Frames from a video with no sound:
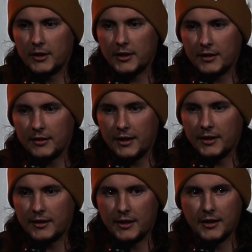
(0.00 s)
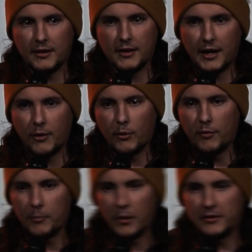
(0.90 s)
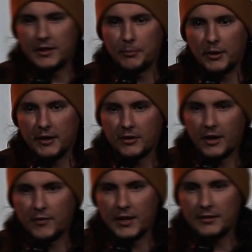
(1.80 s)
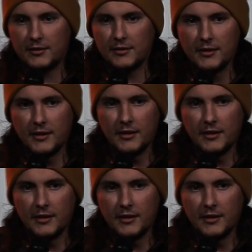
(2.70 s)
drinking like the Iowa football team plays offense.